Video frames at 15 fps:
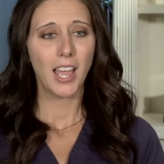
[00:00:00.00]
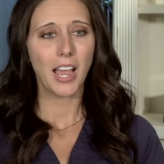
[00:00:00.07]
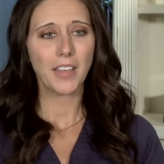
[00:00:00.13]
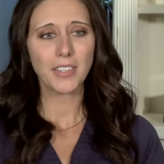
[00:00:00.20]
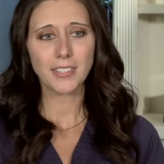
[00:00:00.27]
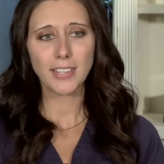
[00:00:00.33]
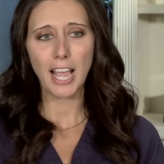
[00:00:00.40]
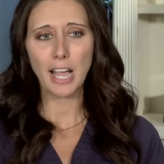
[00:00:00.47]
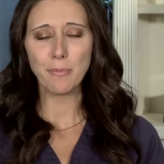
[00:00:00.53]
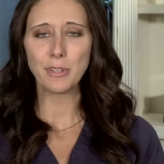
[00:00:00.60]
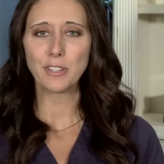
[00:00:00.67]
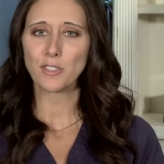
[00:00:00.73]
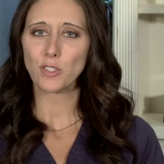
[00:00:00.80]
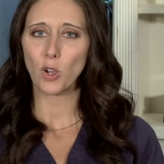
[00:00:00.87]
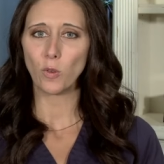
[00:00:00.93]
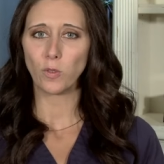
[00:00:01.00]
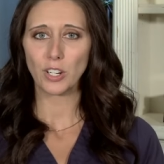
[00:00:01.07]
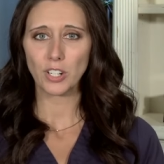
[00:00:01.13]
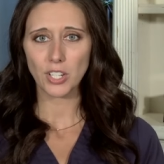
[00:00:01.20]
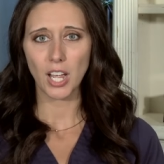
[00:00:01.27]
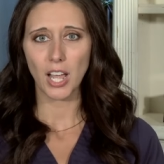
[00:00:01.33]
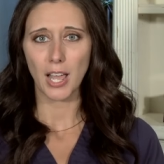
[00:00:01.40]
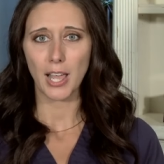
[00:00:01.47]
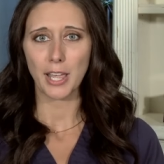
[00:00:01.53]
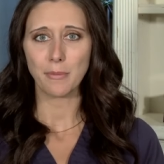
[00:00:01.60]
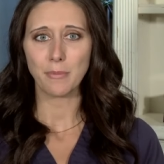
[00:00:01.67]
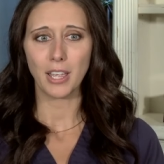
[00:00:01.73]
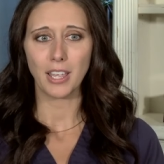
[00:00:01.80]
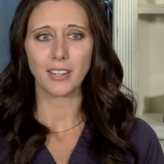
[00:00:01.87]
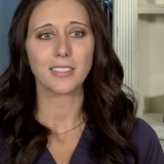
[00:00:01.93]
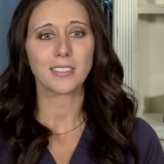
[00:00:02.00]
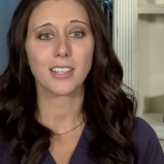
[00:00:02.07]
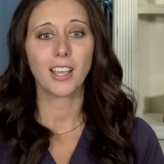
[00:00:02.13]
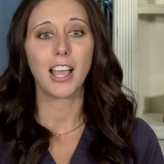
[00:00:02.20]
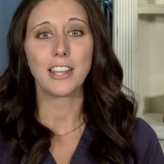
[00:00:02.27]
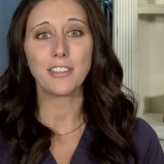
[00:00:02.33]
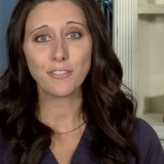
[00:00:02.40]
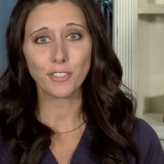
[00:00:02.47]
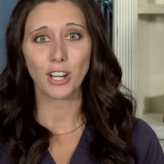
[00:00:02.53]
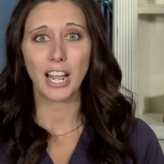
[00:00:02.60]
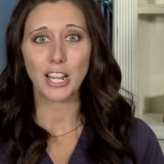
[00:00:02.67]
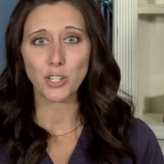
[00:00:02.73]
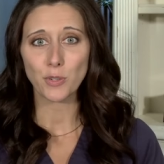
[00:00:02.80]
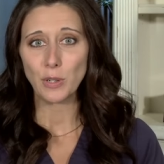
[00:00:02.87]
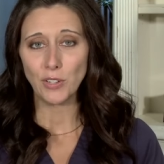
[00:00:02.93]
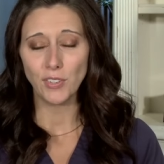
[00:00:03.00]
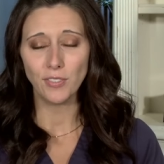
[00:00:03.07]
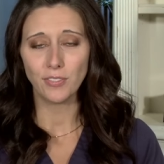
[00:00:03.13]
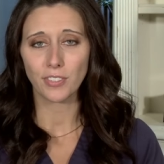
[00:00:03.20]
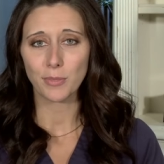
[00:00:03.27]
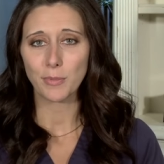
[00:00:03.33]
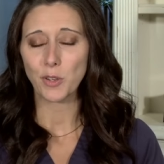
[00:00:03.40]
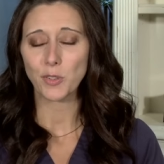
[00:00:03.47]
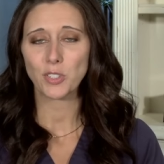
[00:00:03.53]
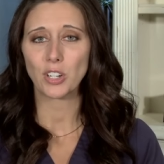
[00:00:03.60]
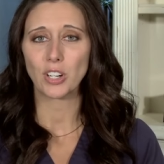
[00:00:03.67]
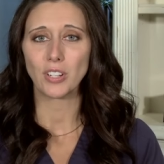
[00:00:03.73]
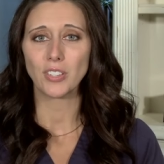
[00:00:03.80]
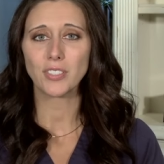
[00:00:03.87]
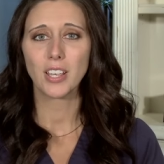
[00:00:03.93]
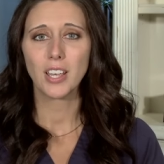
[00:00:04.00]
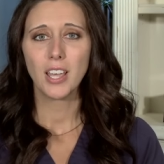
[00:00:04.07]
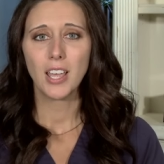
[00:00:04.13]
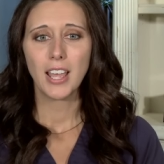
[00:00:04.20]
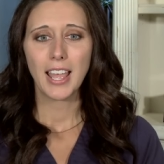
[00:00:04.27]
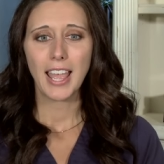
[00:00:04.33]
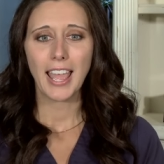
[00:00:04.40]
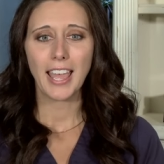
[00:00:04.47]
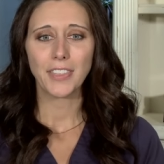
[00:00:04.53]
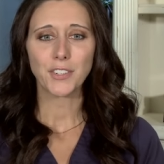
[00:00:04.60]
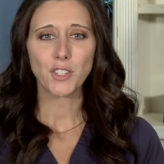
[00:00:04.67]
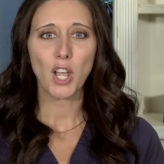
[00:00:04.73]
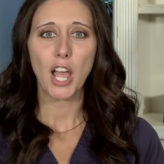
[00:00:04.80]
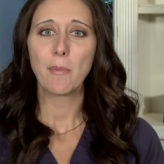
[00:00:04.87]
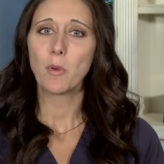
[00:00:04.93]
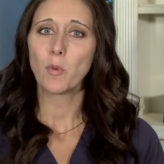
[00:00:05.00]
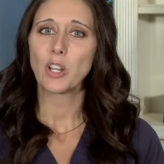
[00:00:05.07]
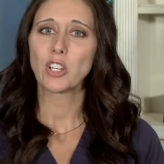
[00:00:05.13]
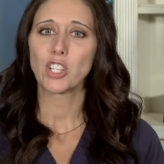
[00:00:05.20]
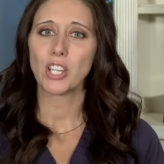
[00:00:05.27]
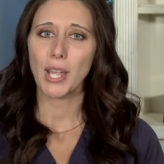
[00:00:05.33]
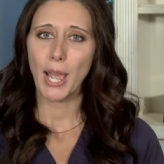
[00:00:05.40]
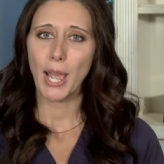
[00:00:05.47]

And this happens over time, and it's kind of gradual for most girls. And the time at which it